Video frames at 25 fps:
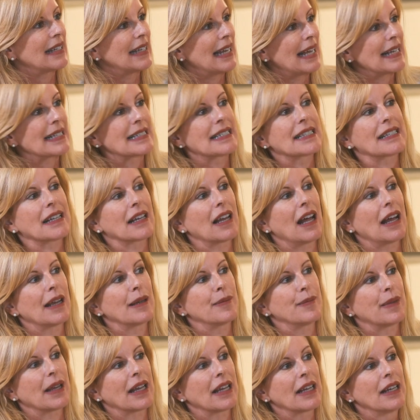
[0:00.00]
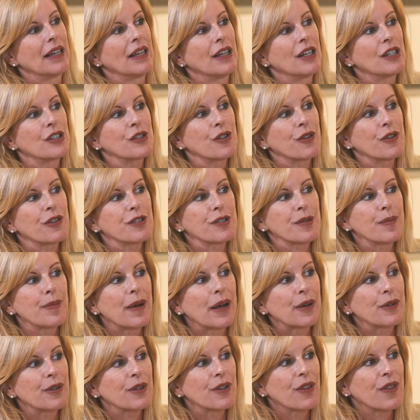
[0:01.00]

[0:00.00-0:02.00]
less climbing. So there's about